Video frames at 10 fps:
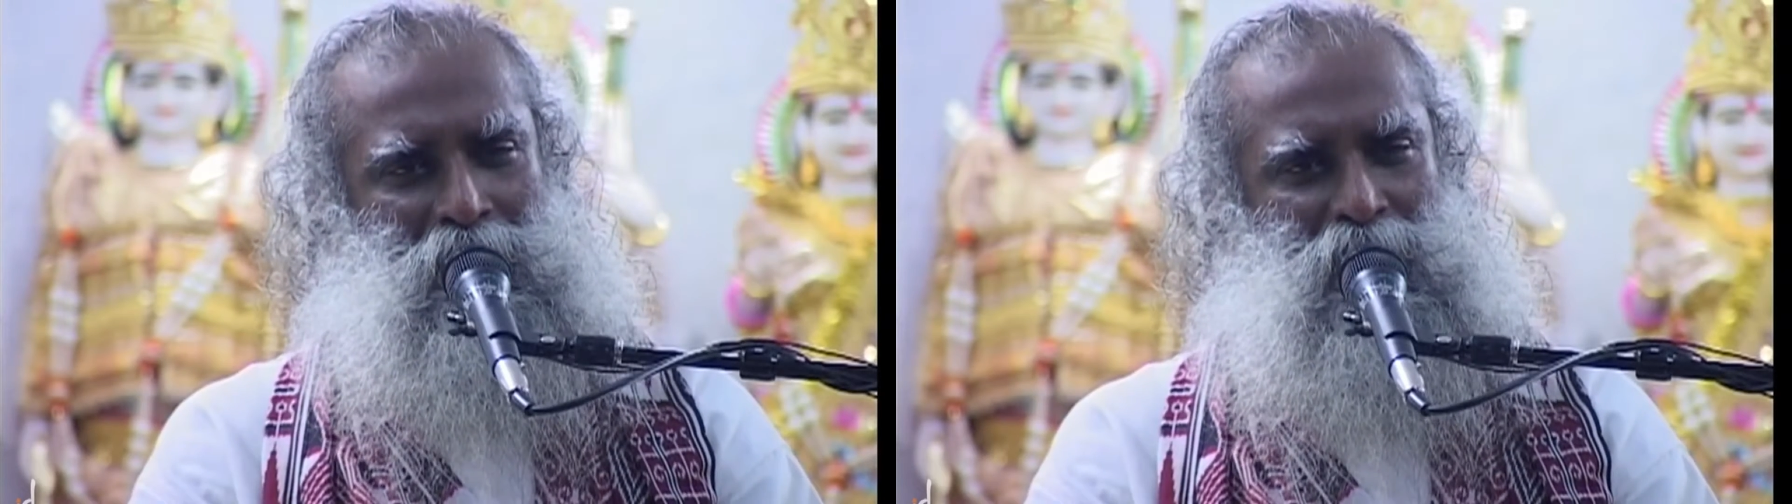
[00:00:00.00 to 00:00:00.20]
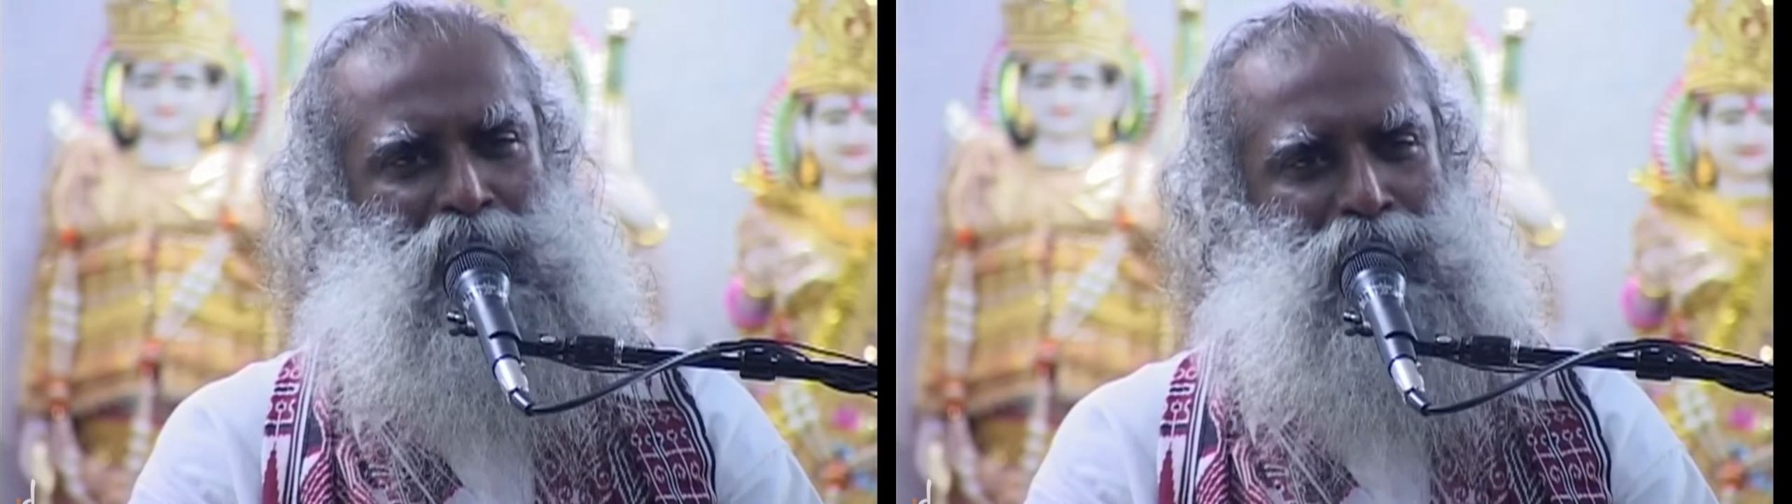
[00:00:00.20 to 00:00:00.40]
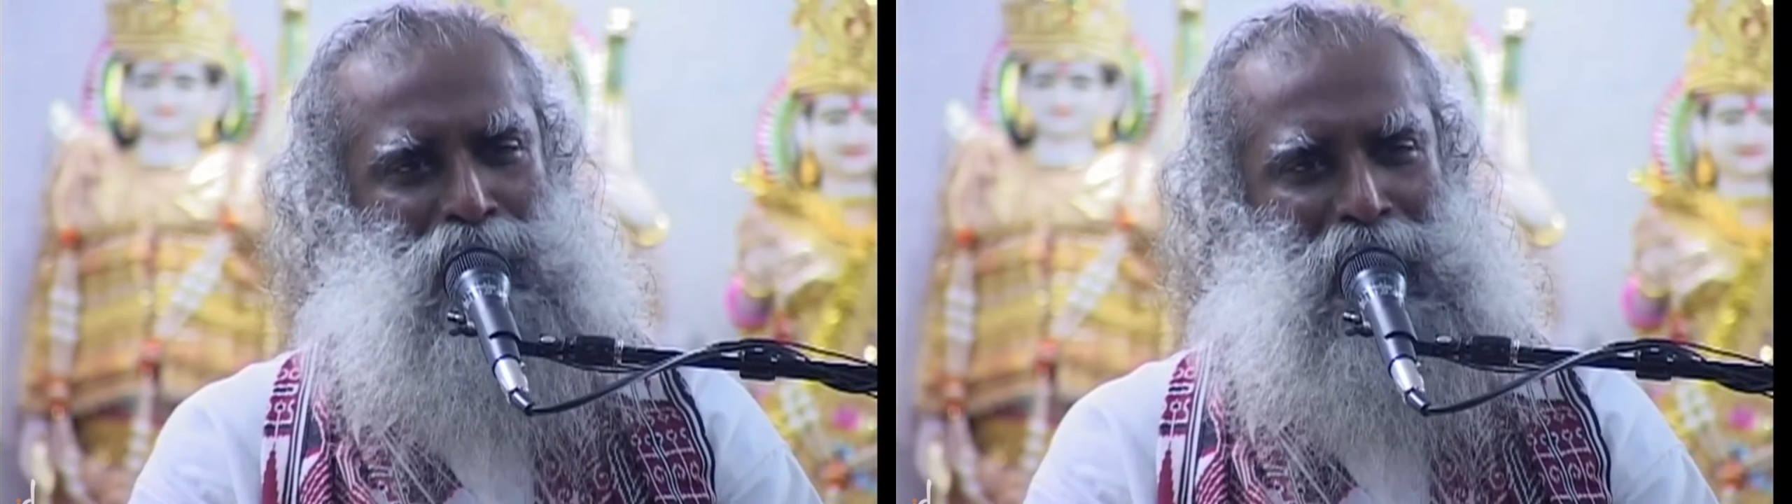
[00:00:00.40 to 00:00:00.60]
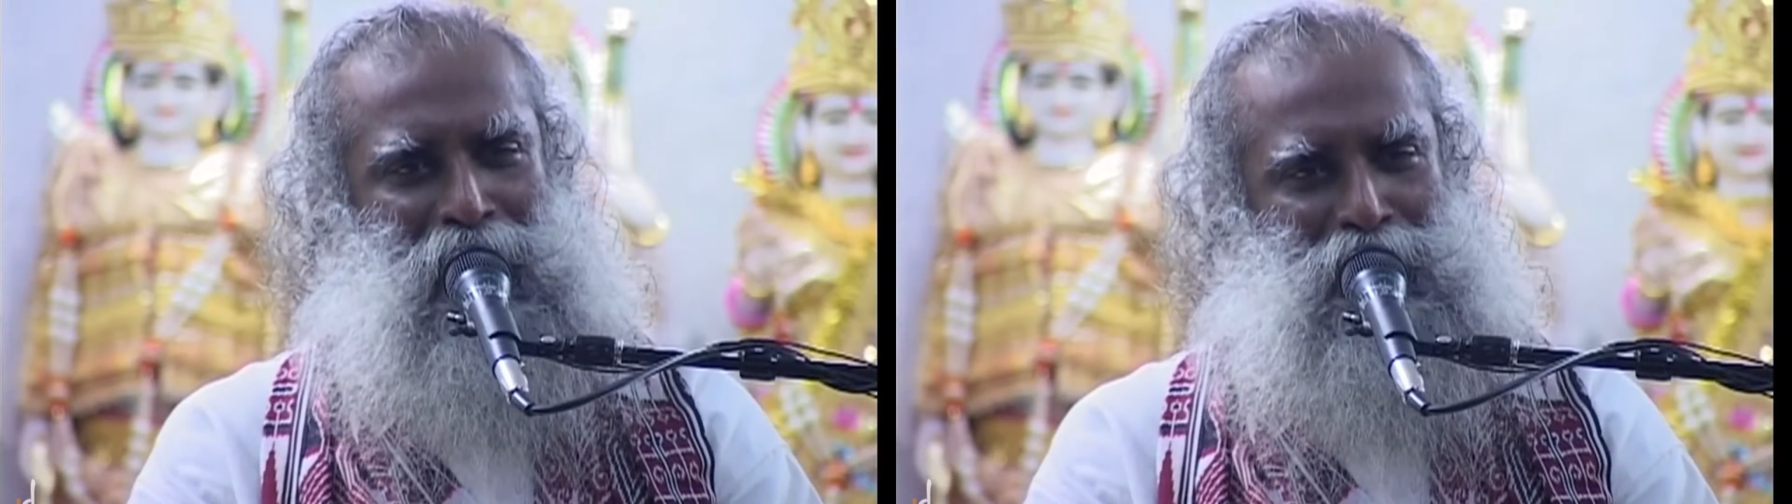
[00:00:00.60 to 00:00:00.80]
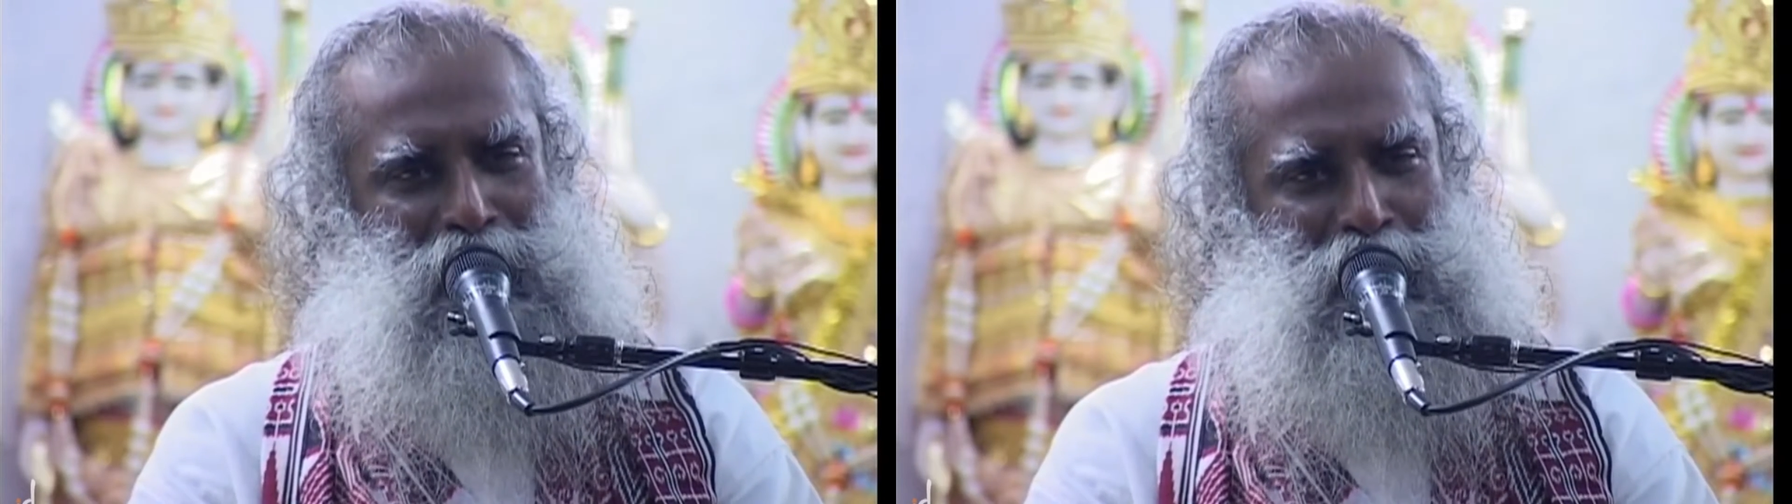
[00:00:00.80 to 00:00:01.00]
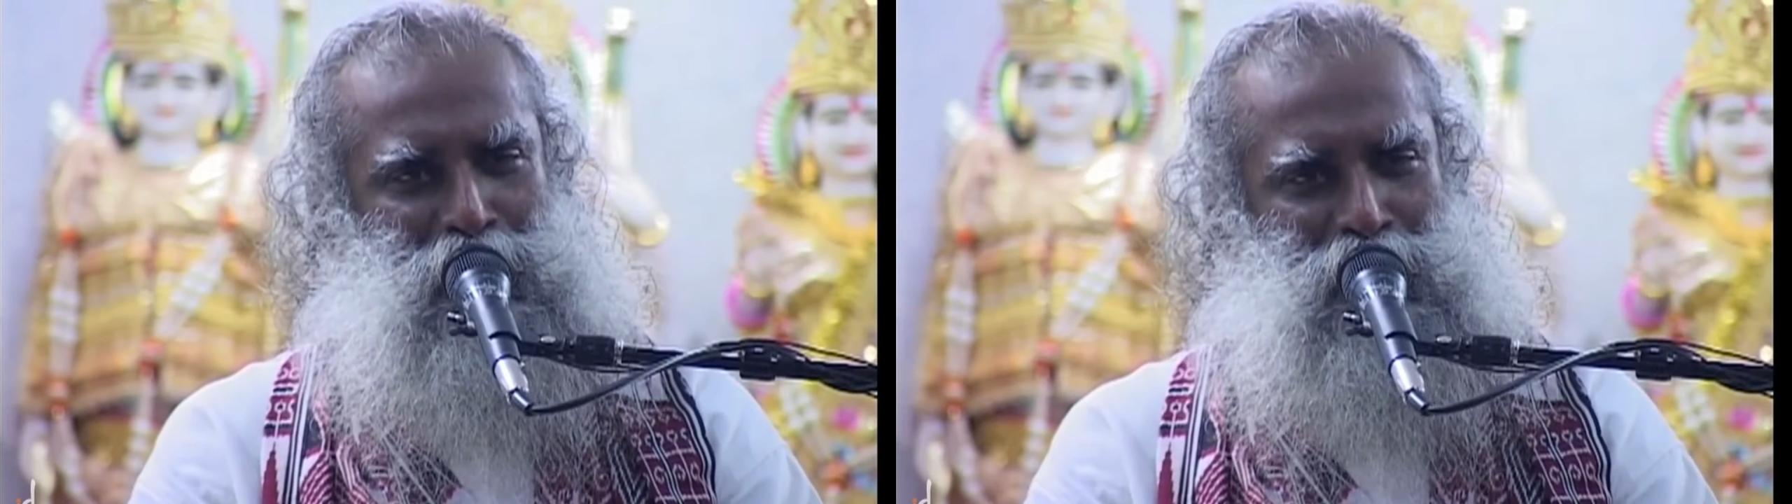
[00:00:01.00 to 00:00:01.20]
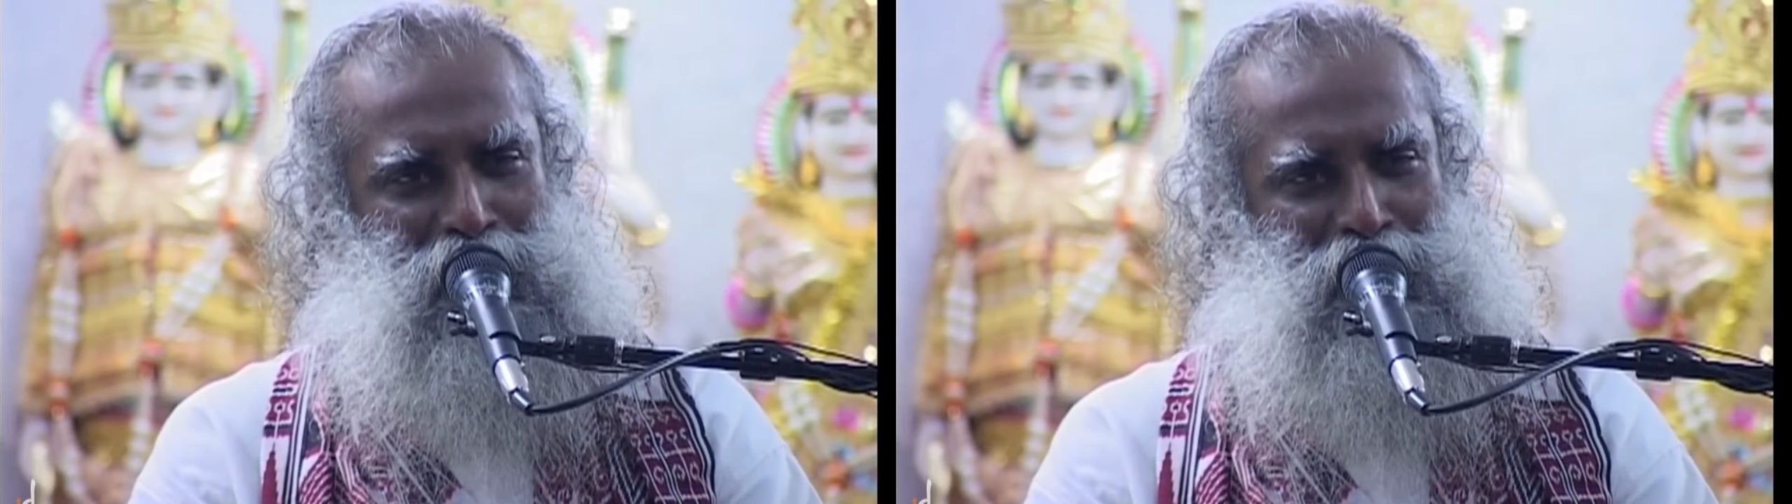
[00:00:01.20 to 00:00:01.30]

because of the altitude